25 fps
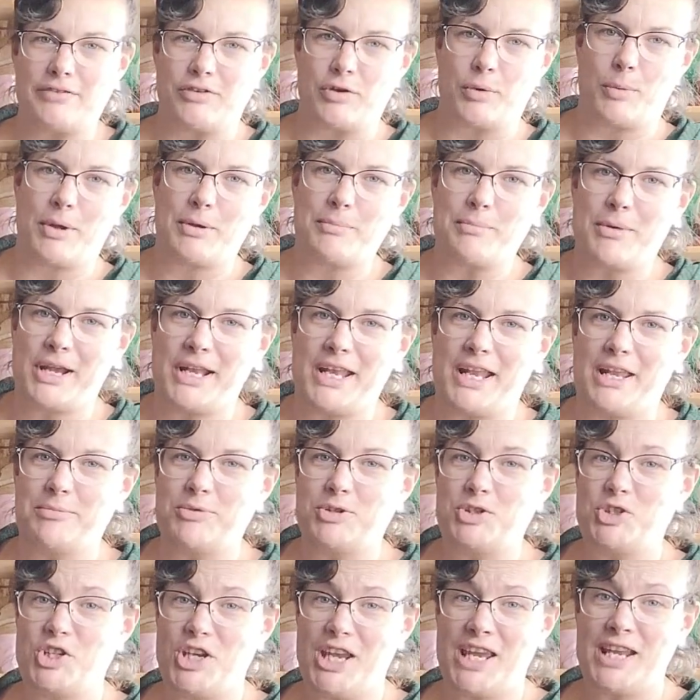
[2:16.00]
everyone, my name is
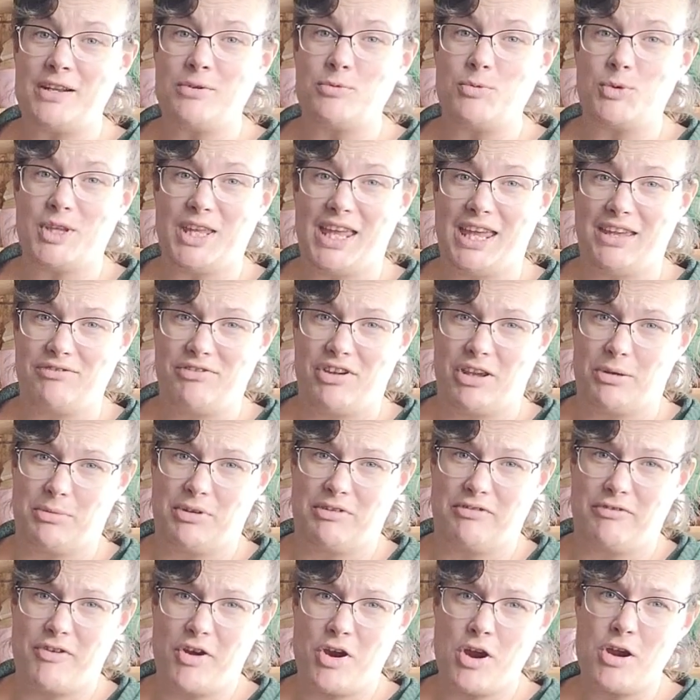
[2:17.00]
Shannon with King Family
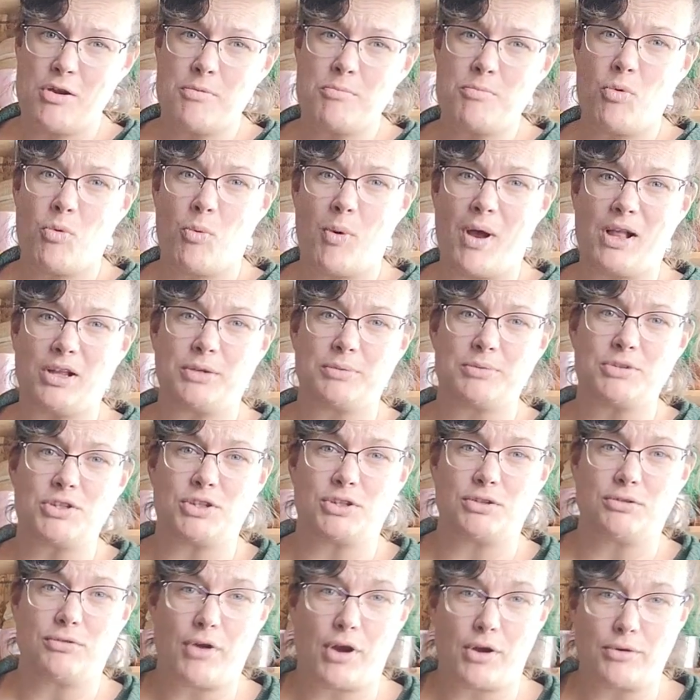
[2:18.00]
Farm. Welcome to the
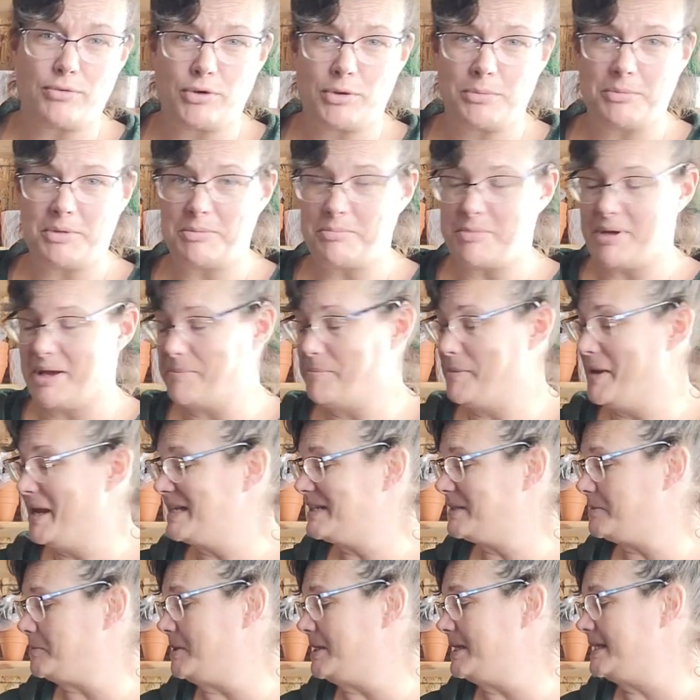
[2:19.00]
grow room in my
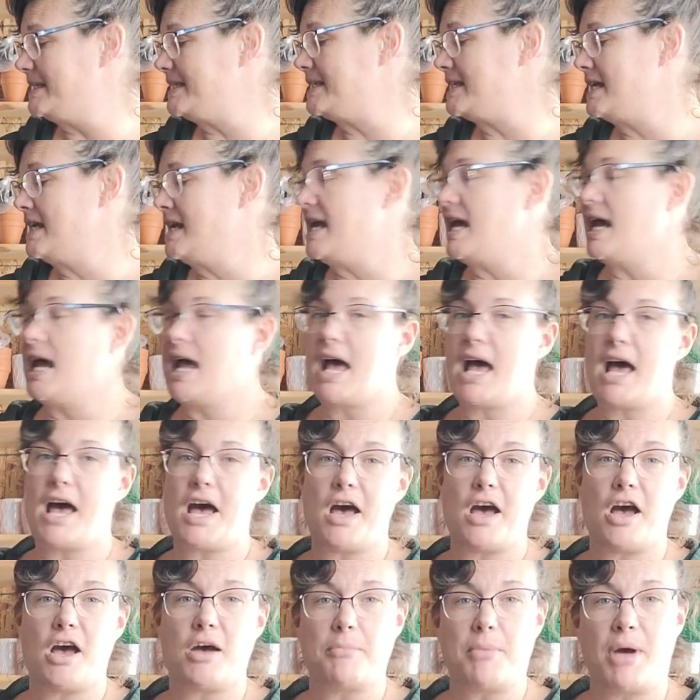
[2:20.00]
basement.
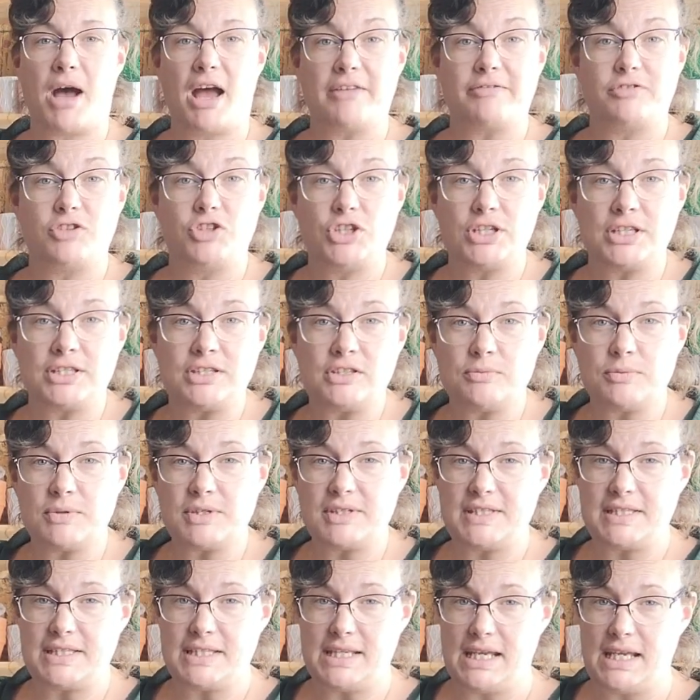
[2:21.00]
I've just
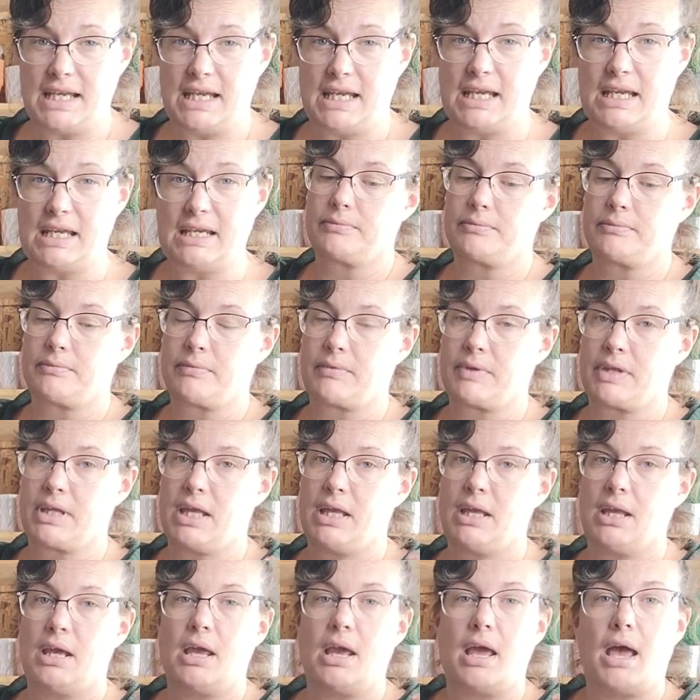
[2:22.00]
received
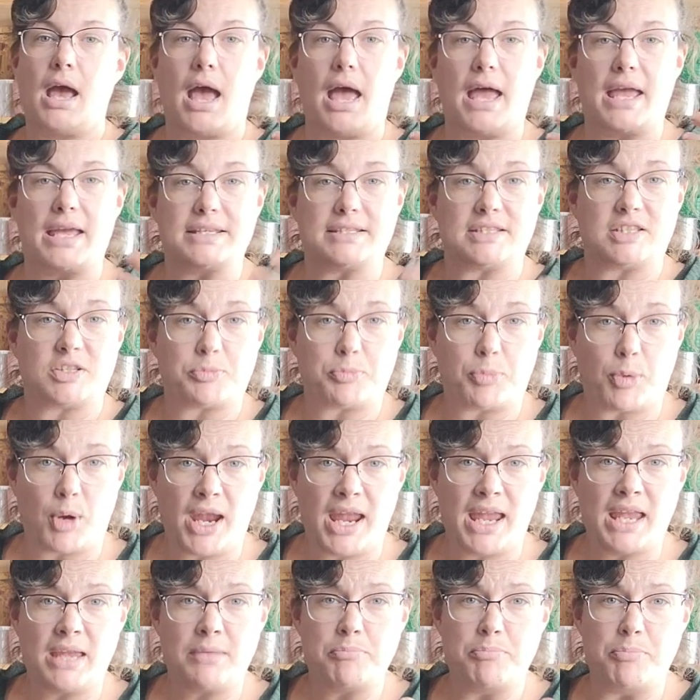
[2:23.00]
a
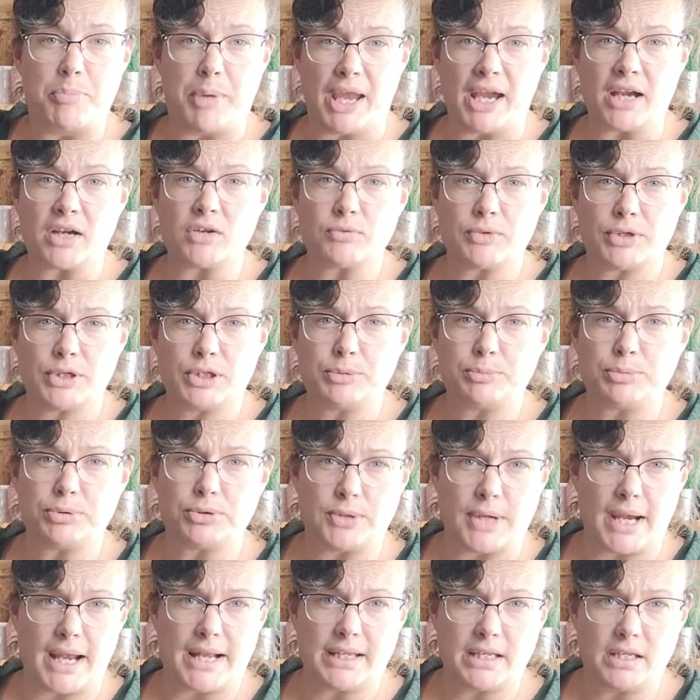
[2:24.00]
spring bare root
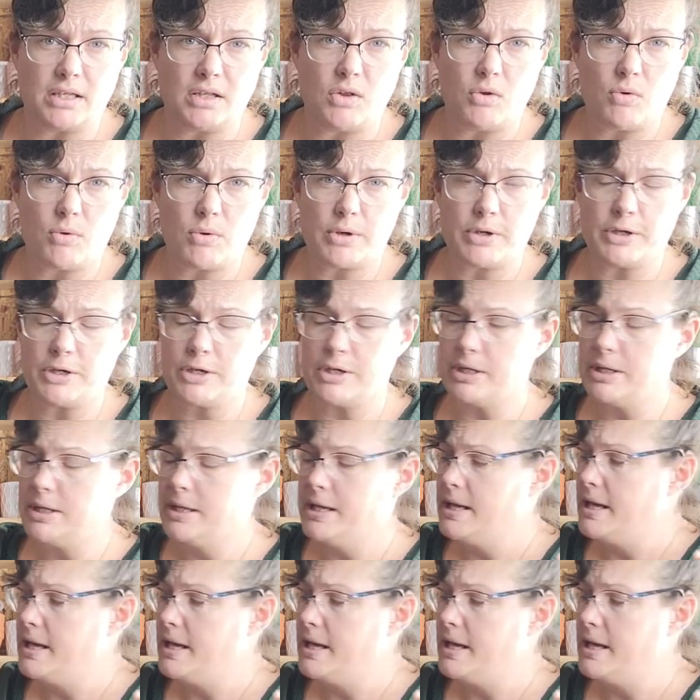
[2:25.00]
perennial order